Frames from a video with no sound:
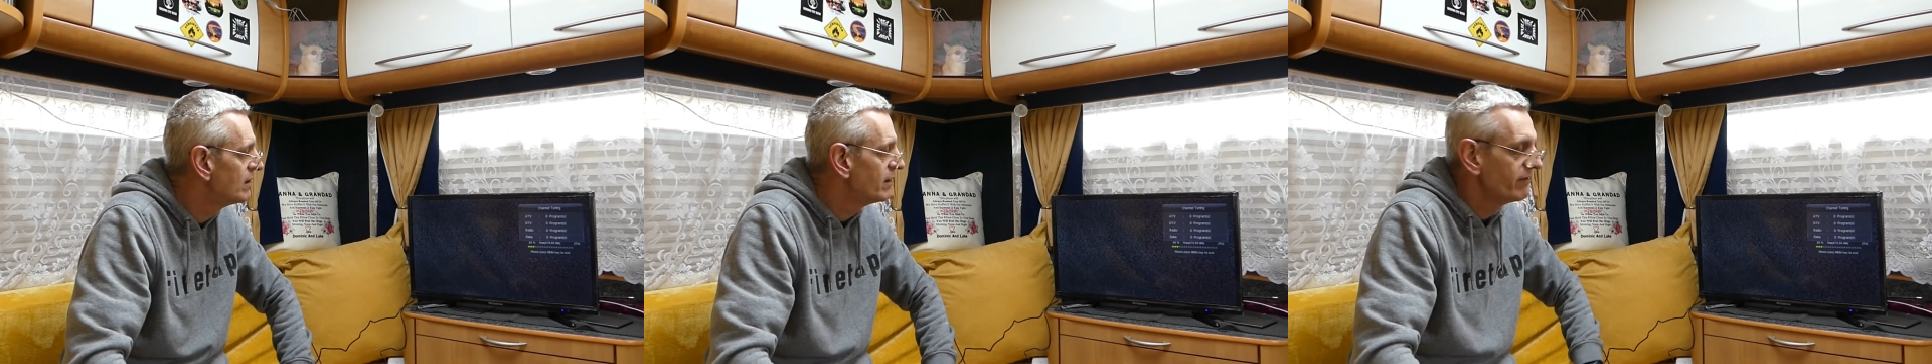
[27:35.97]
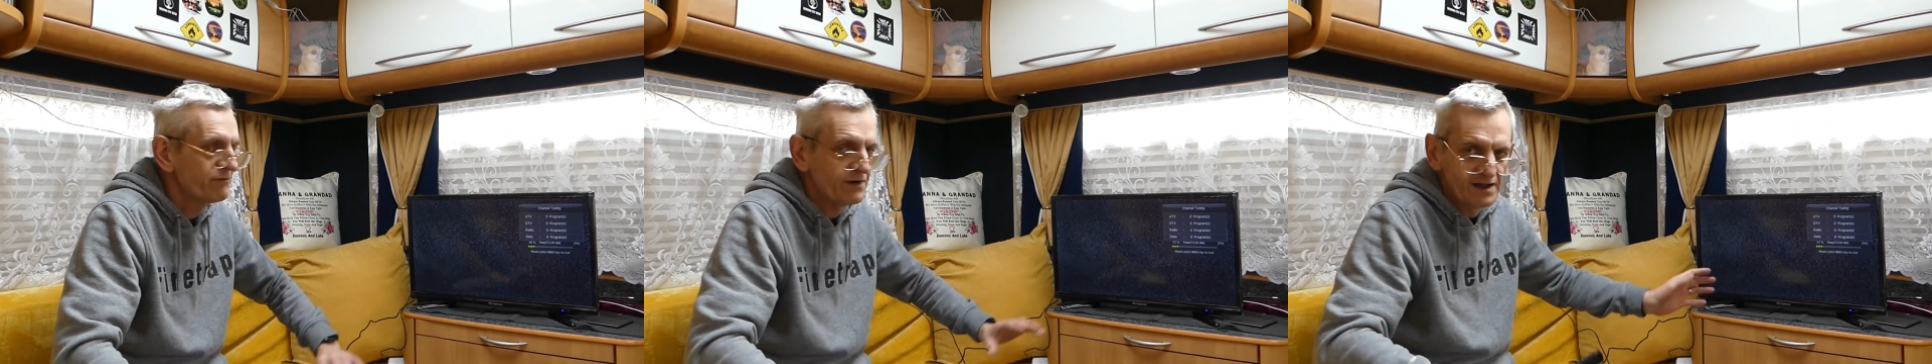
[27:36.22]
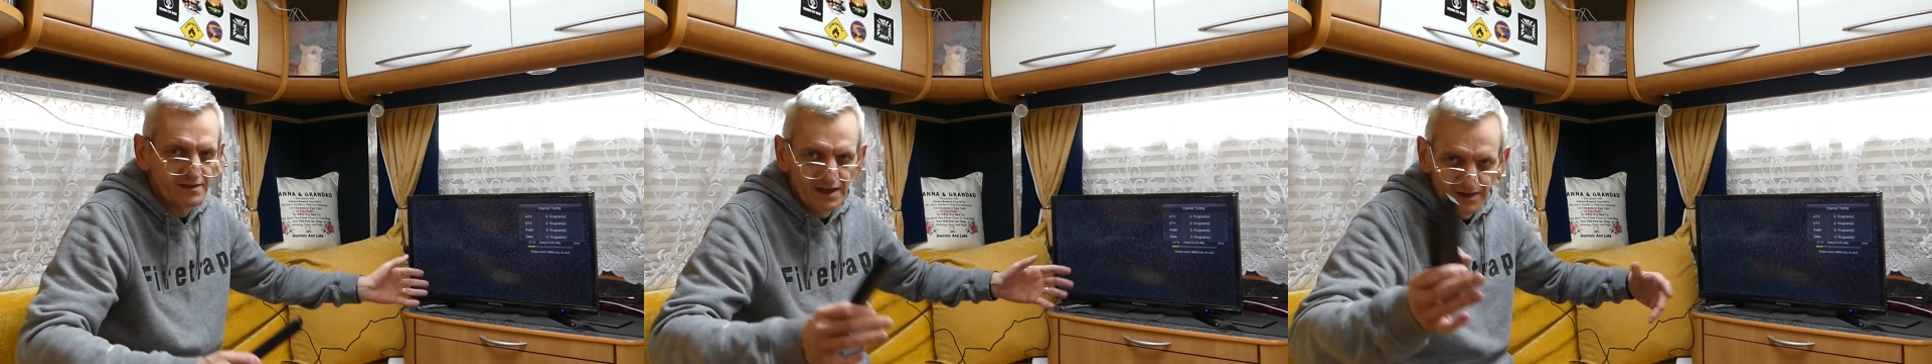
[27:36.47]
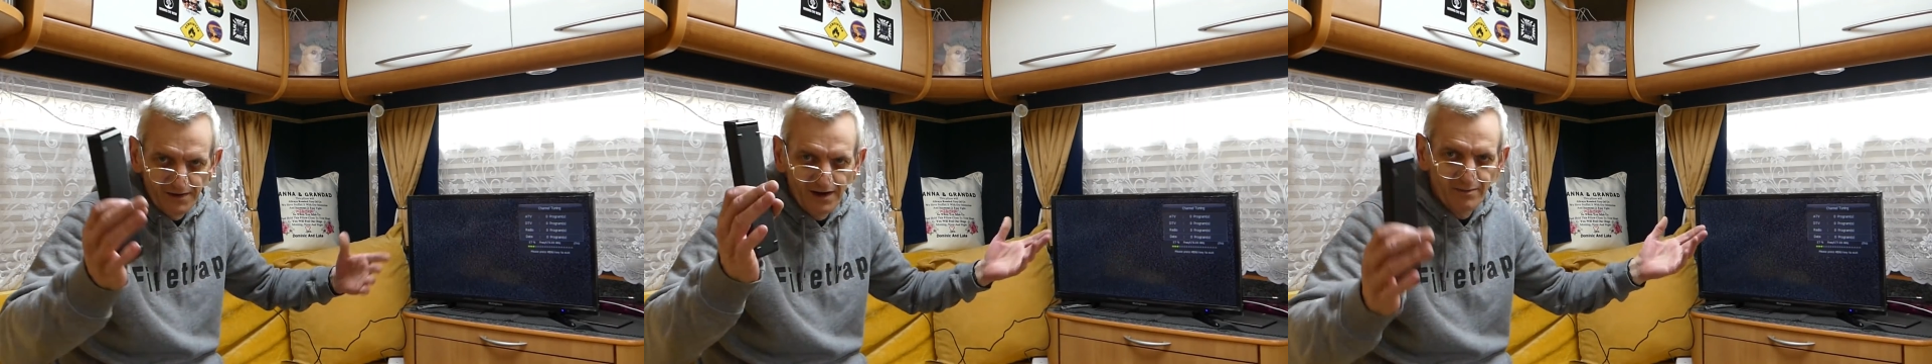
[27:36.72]
If it finds
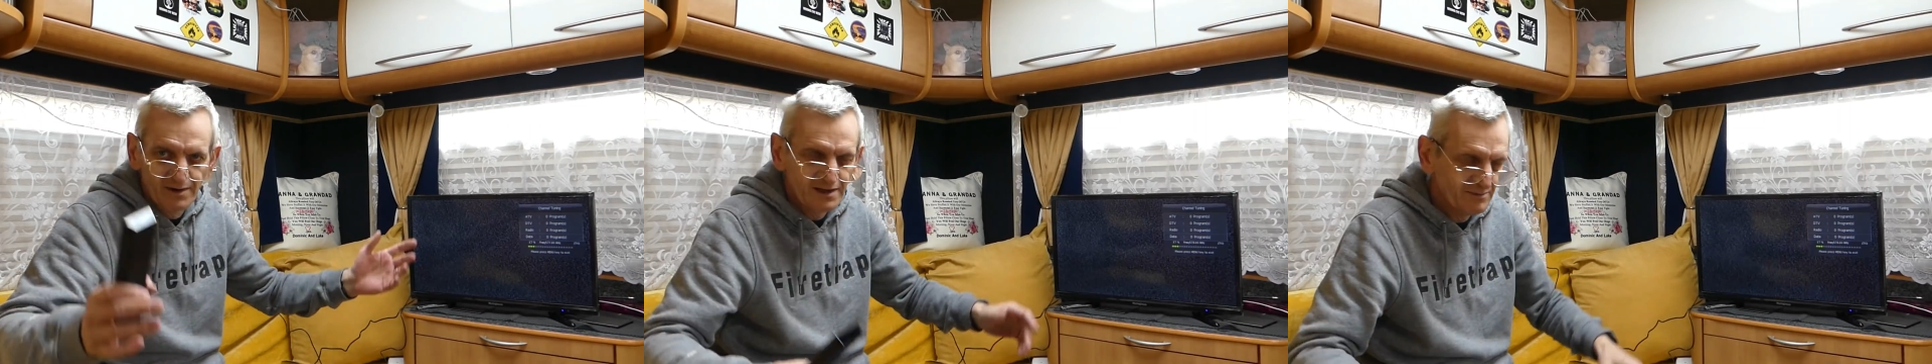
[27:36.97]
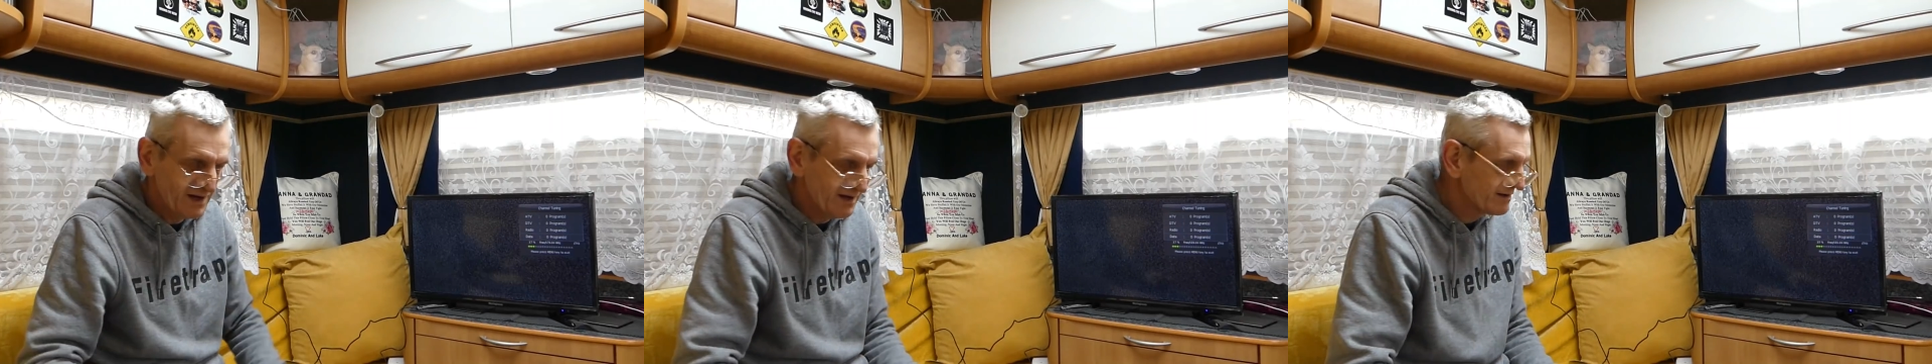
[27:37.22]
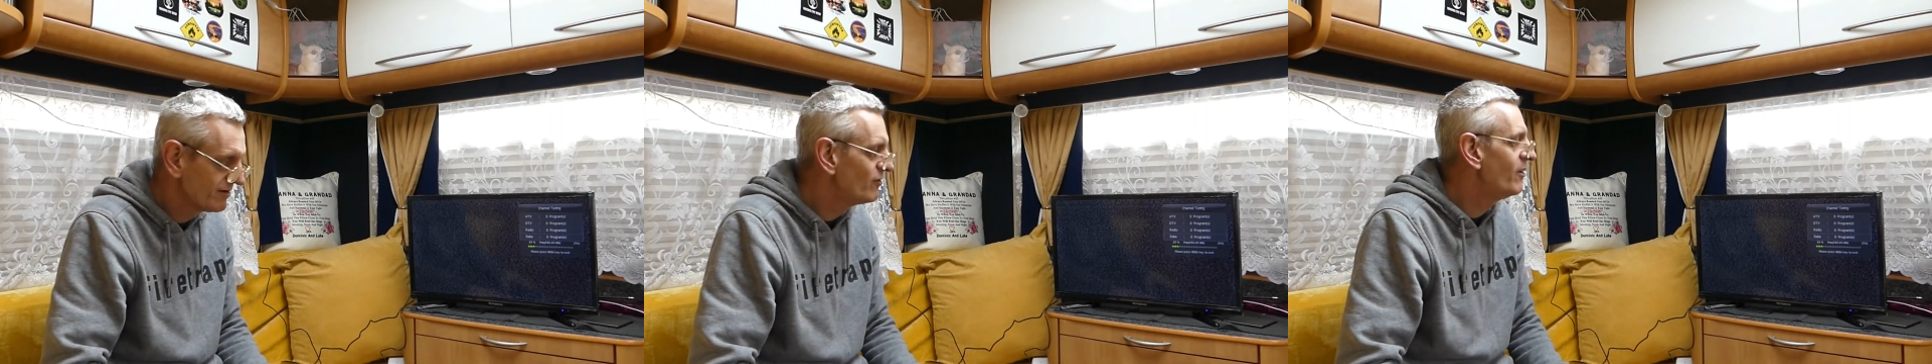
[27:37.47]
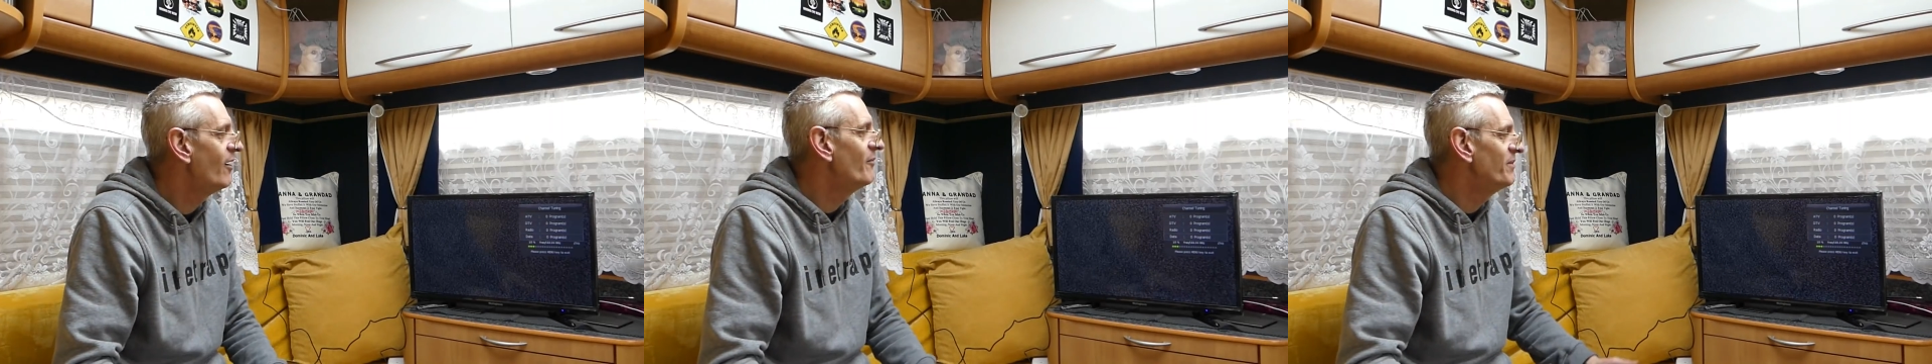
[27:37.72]
anything, I'll bring you back.
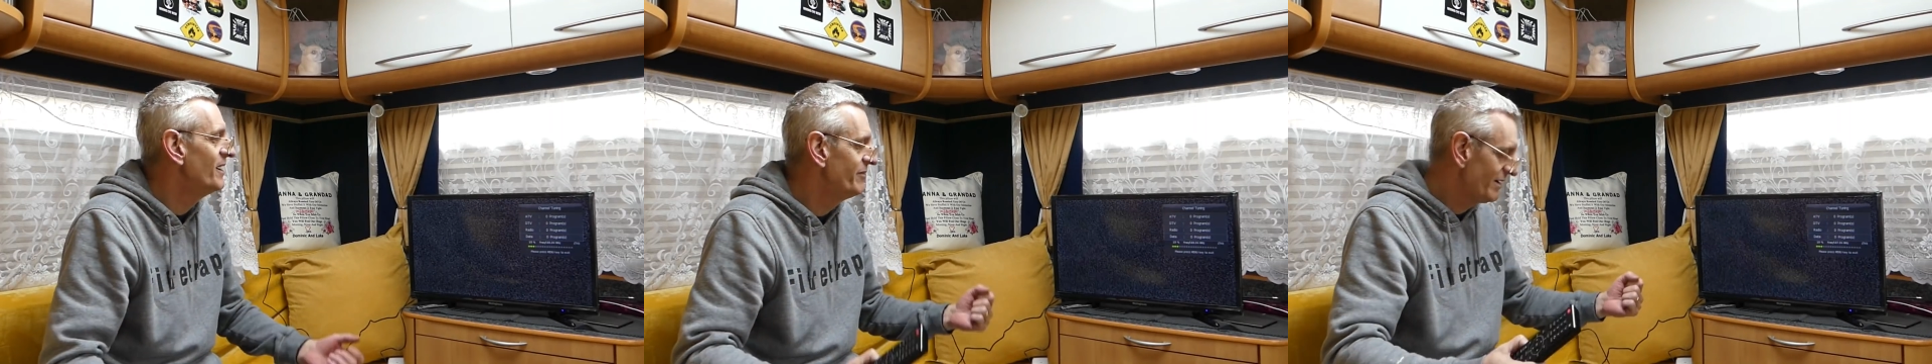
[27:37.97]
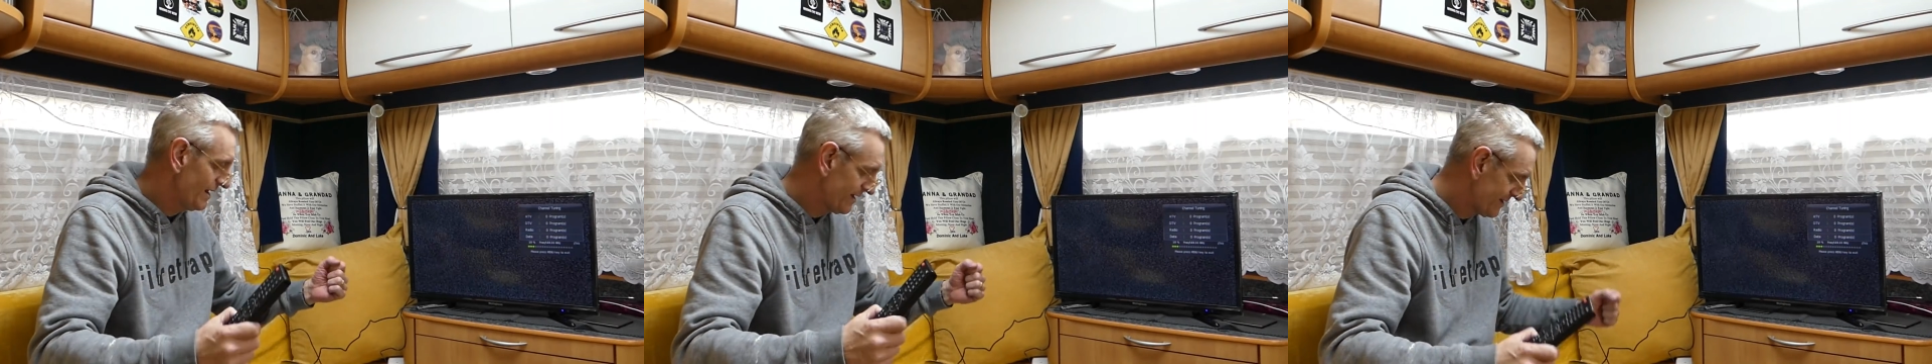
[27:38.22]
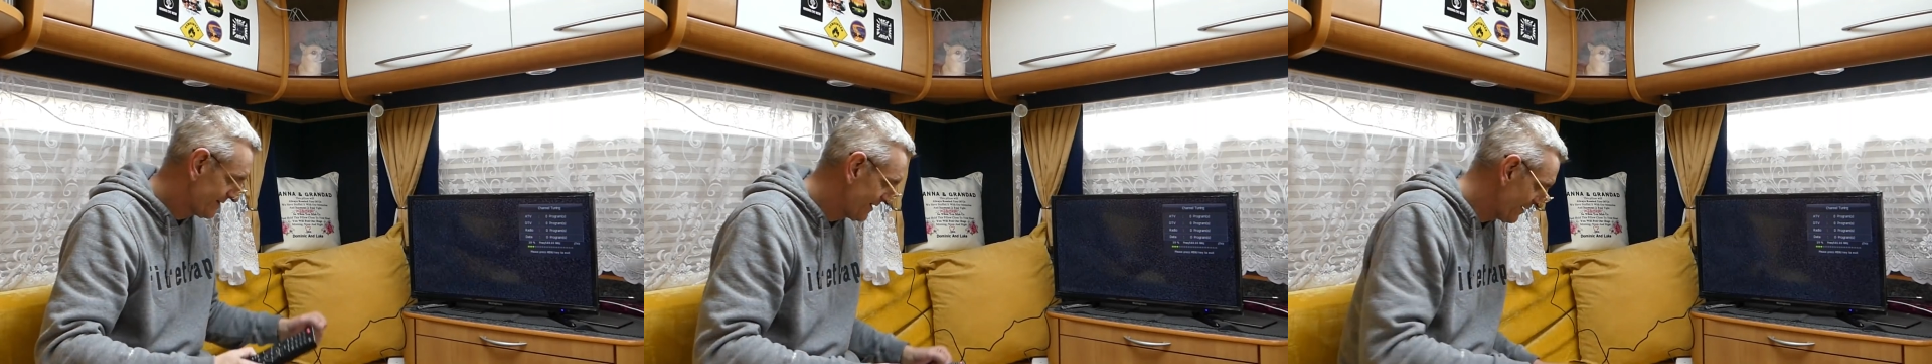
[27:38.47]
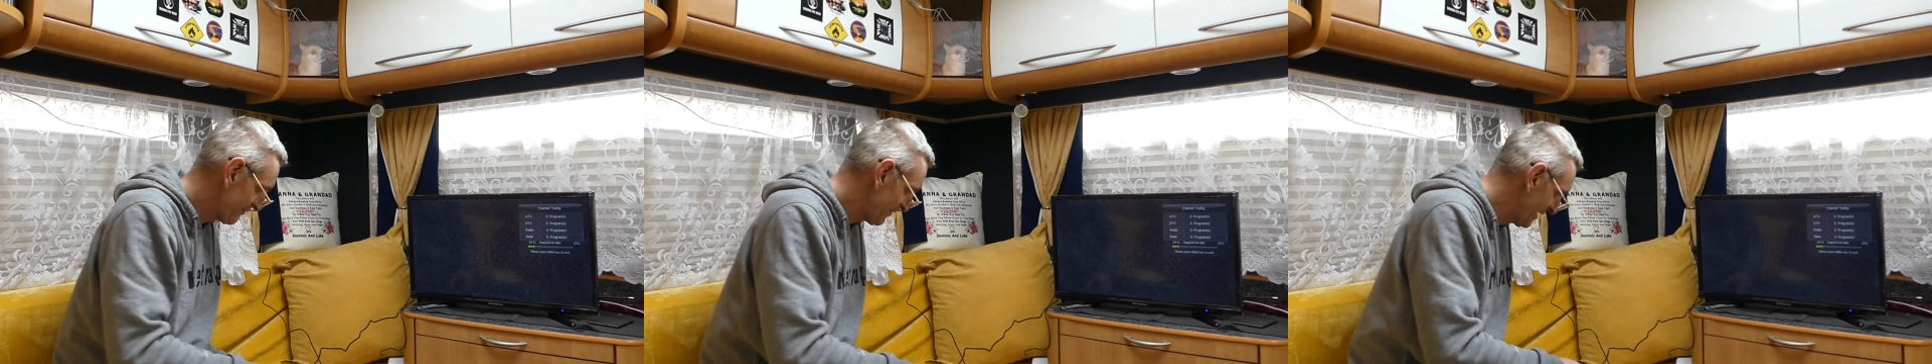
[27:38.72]
Come on, baby, let's
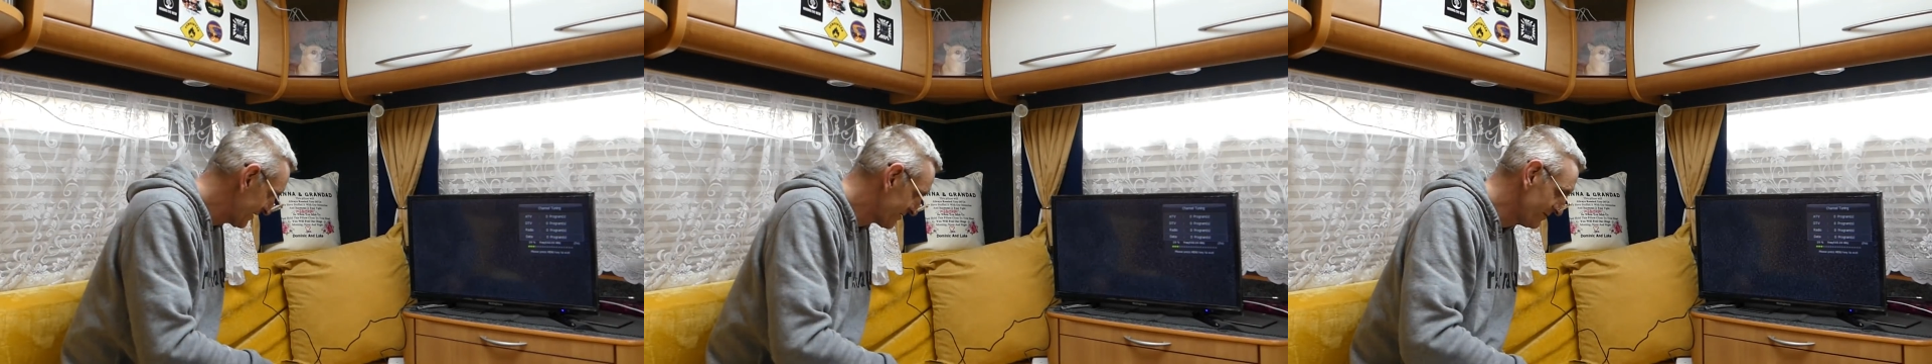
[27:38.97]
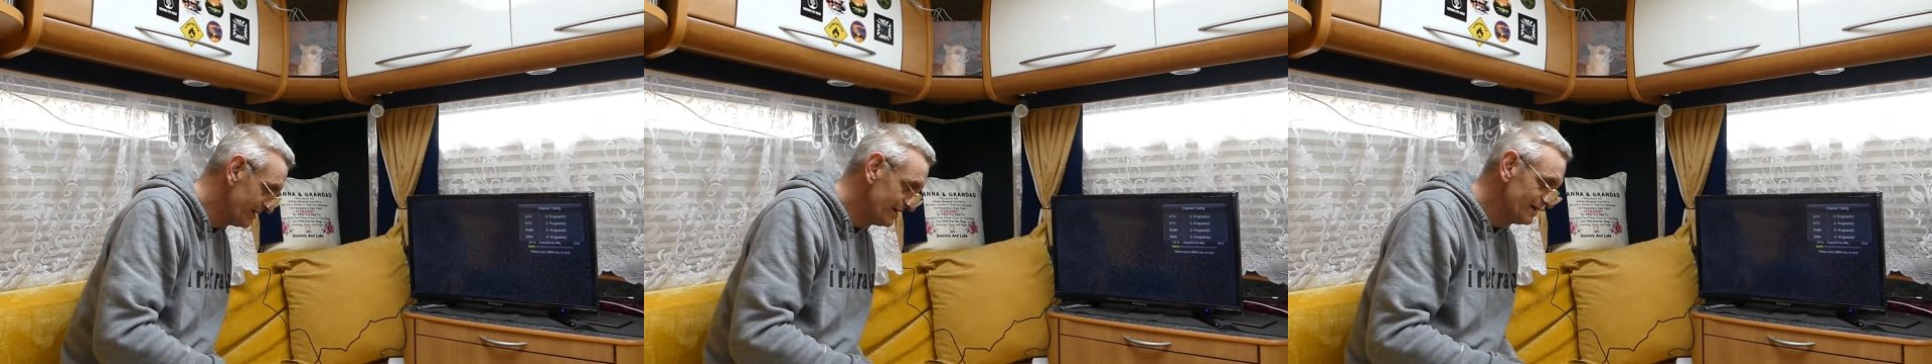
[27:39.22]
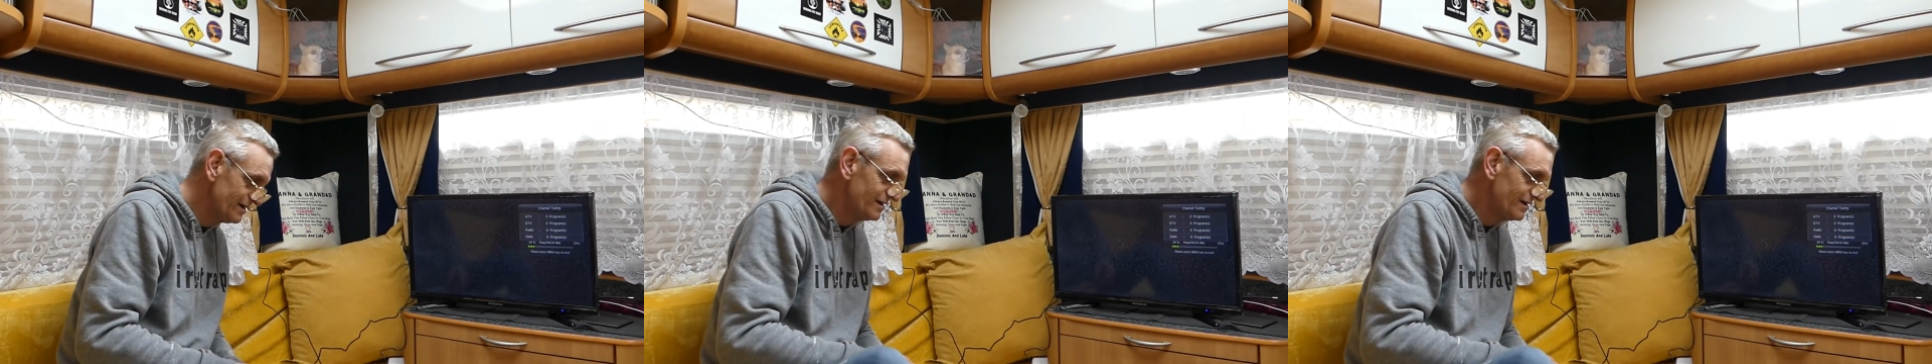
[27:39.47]
find something.